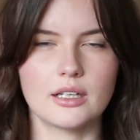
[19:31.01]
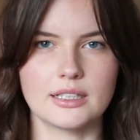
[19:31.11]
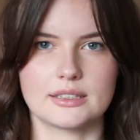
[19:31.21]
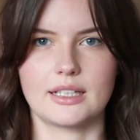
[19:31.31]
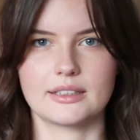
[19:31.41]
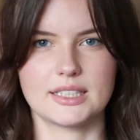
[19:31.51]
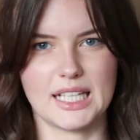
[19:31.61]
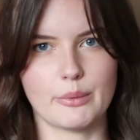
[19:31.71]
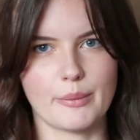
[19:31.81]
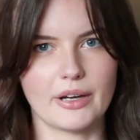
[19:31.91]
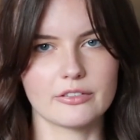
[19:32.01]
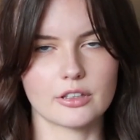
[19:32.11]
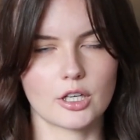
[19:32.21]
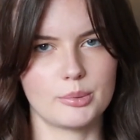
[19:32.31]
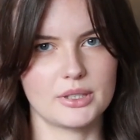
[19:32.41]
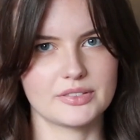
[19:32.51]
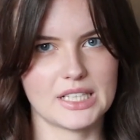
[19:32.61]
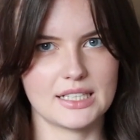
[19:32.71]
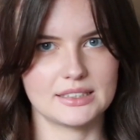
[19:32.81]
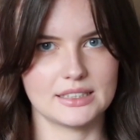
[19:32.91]
and it's like the same amount for a couple of
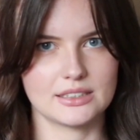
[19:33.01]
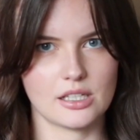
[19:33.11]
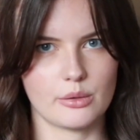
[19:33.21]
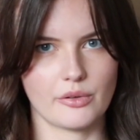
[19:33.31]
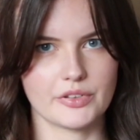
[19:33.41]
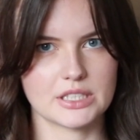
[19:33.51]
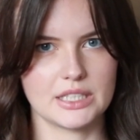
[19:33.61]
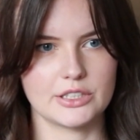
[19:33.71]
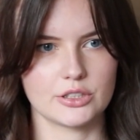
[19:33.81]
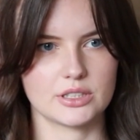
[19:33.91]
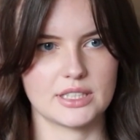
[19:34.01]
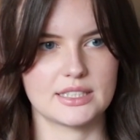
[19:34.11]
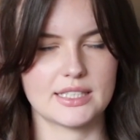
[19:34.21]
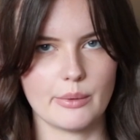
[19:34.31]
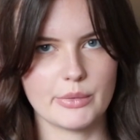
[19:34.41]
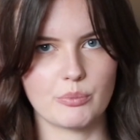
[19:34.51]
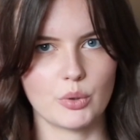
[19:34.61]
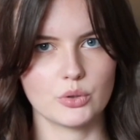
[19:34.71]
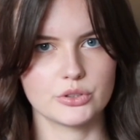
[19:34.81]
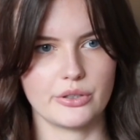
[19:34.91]
sizes, so obviously just this is how many
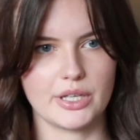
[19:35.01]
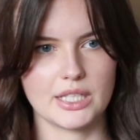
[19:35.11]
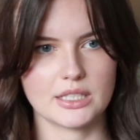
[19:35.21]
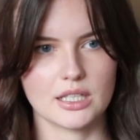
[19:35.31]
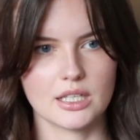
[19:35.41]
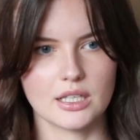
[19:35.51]
balls you need.